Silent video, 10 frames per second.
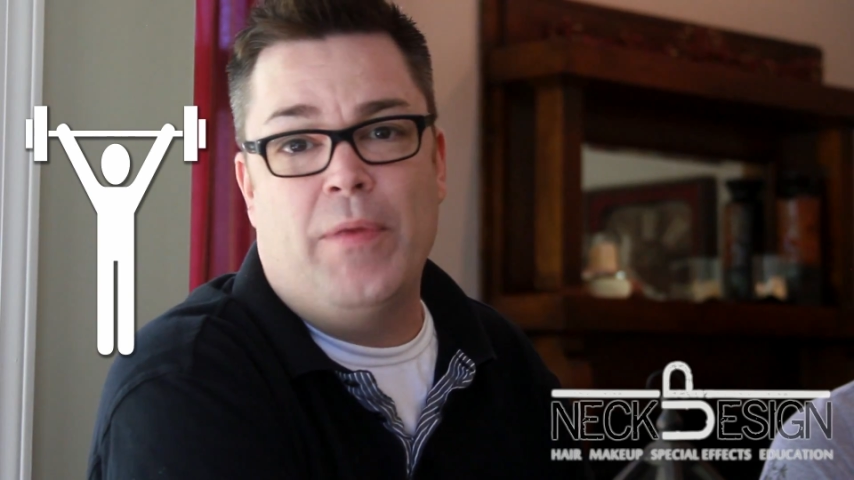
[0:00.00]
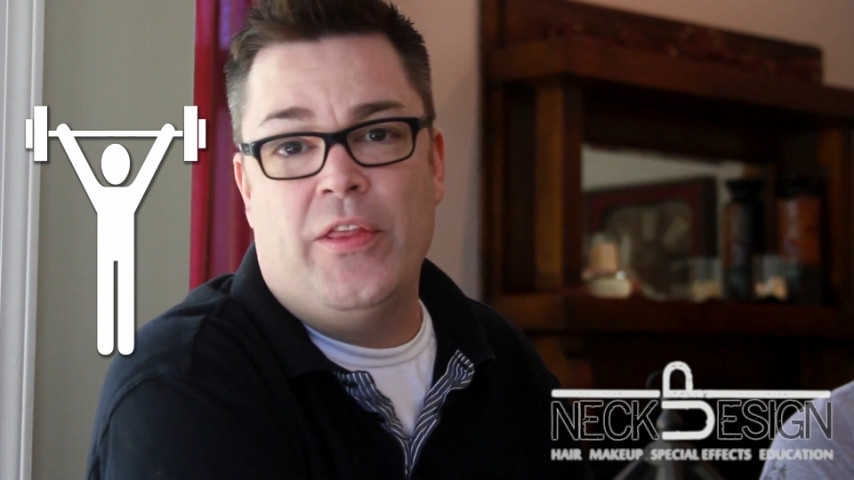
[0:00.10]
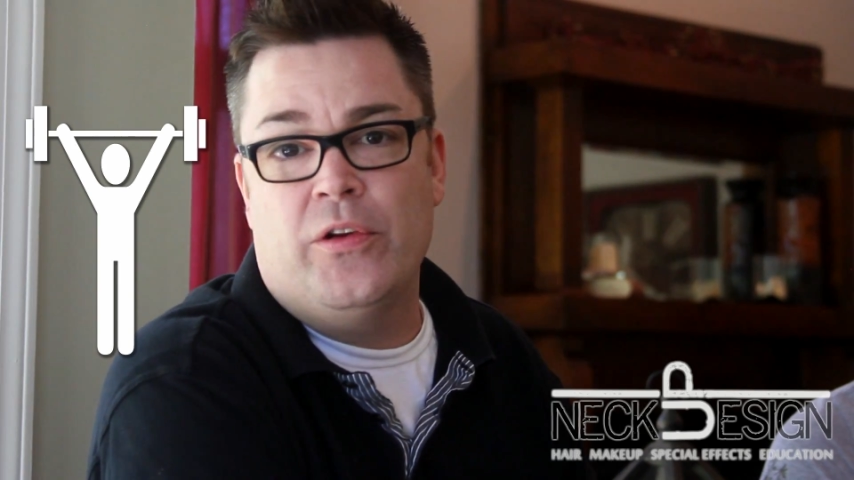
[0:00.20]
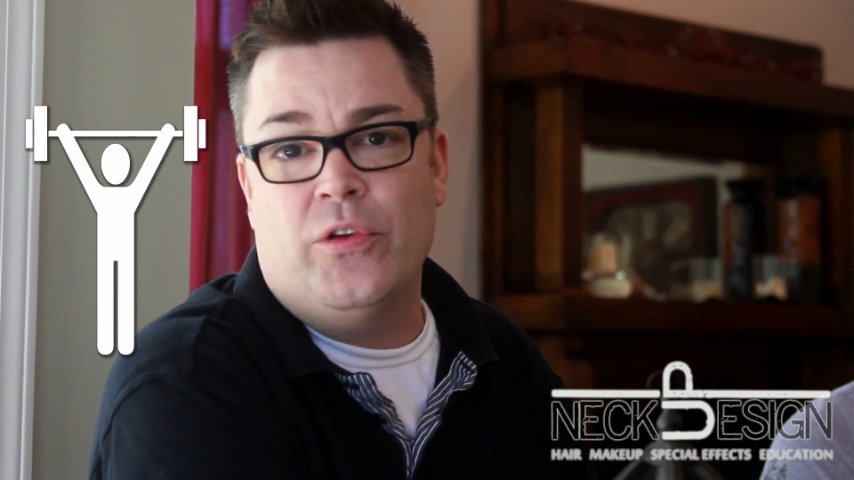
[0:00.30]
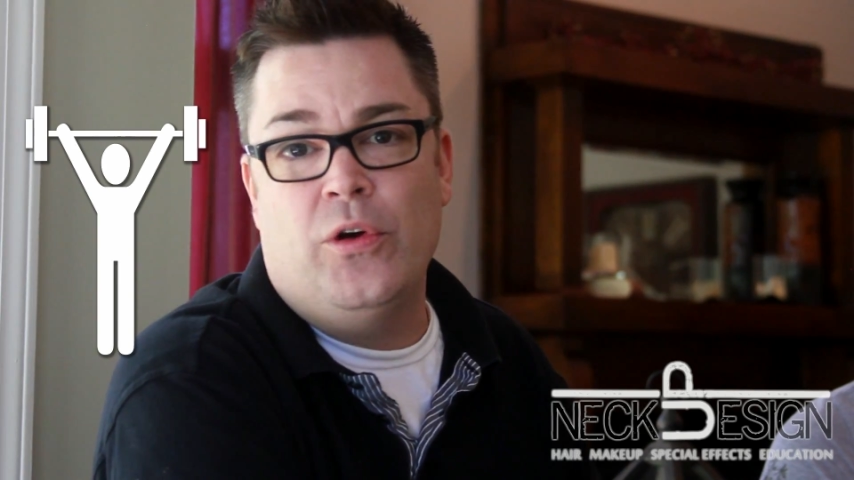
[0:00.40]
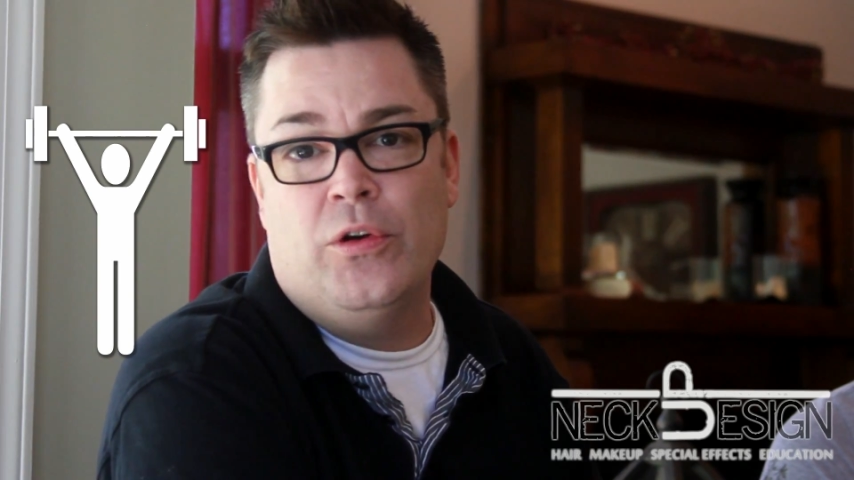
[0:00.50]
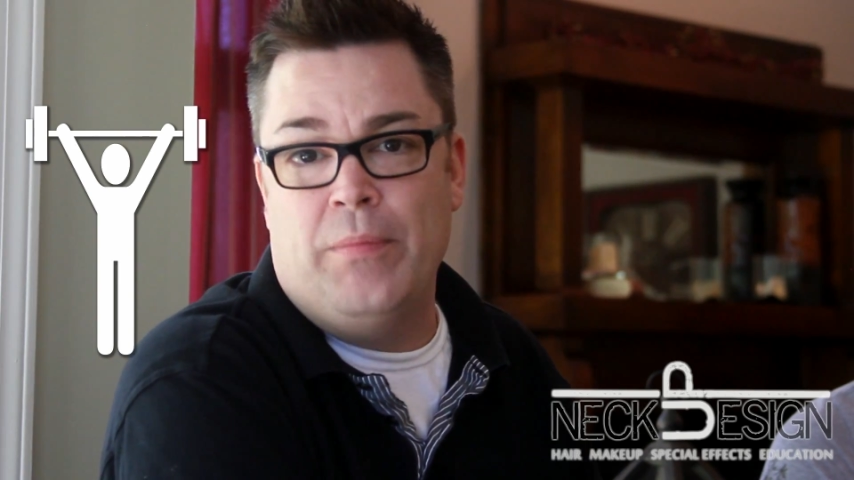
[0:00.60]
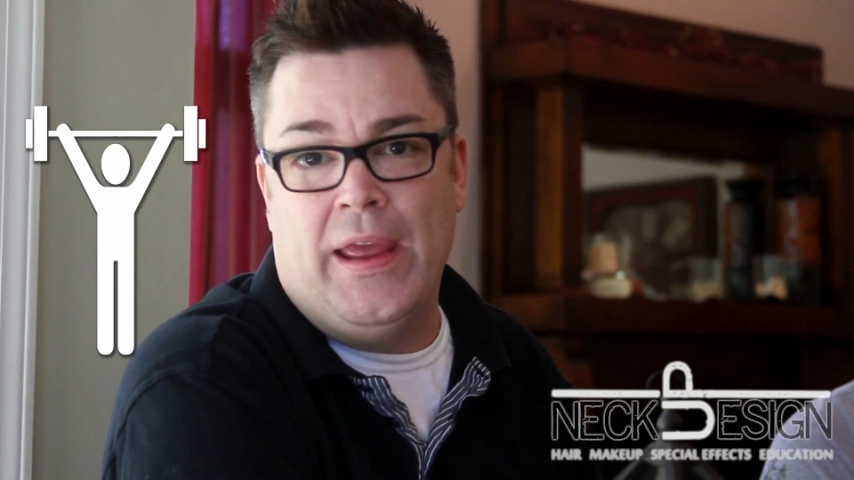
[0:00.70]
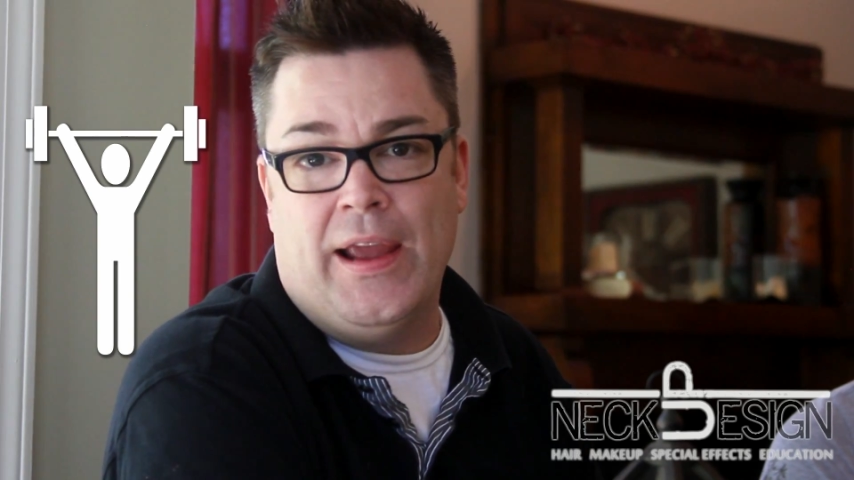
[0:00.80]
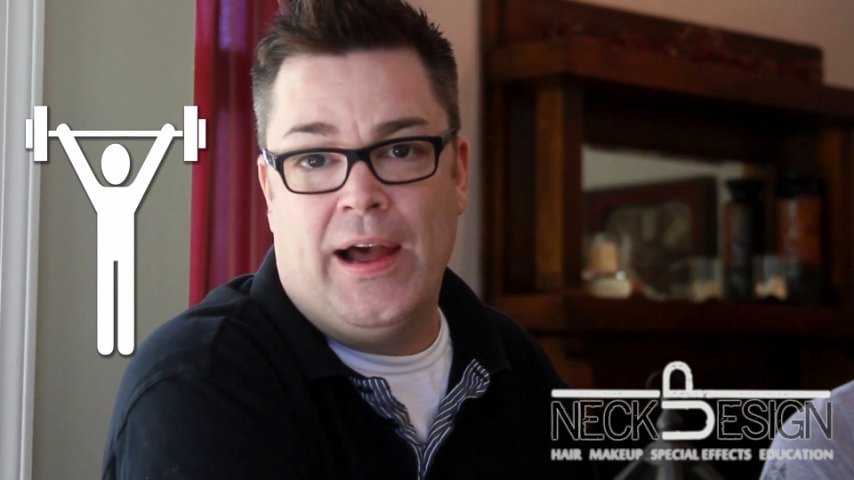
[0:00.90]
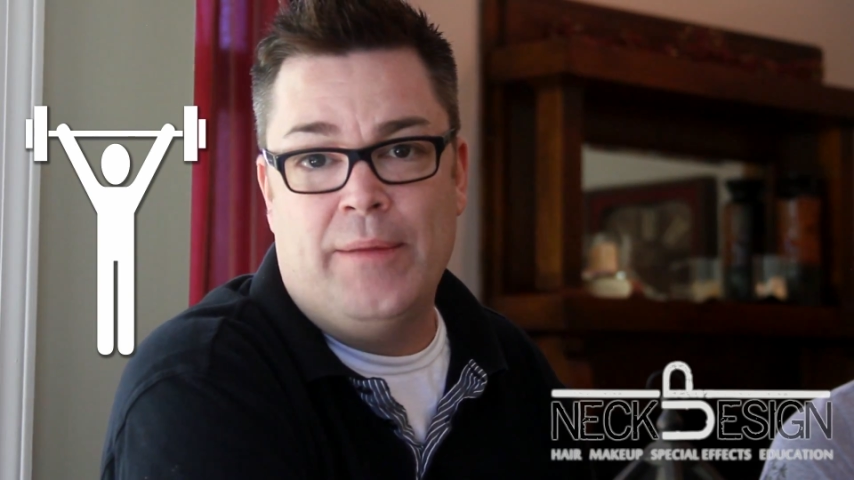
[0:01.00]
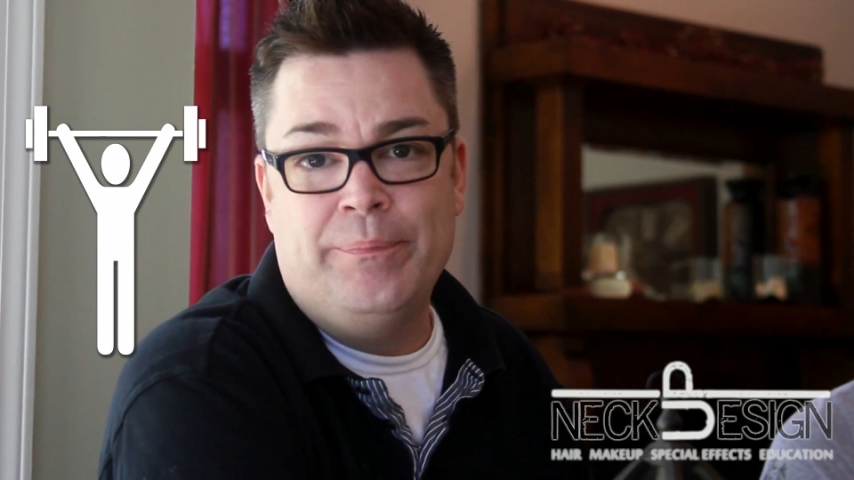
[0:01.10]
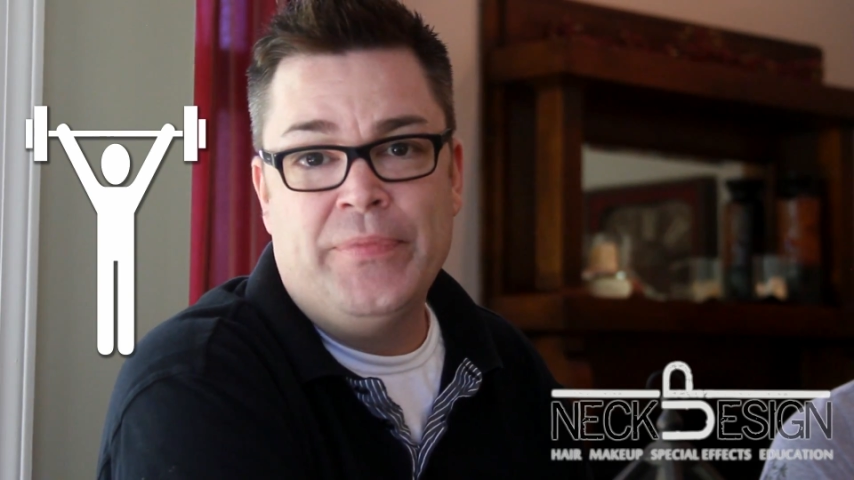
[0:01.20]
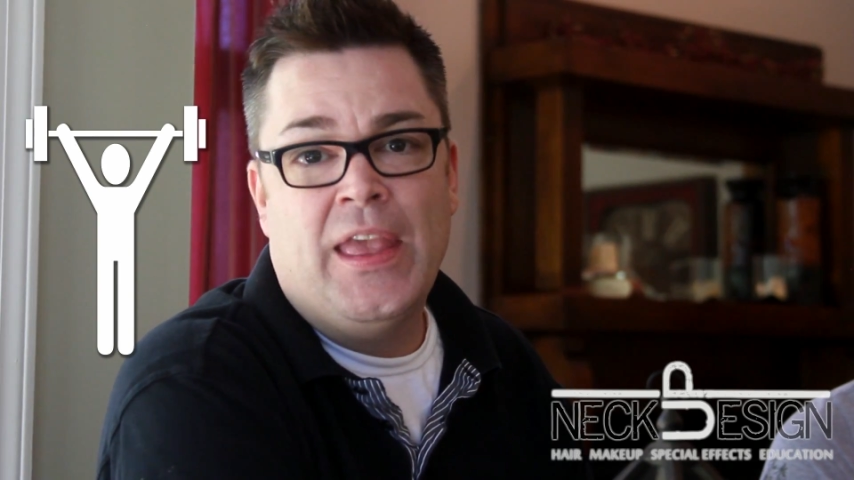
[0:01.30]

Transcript: mother's old makeup,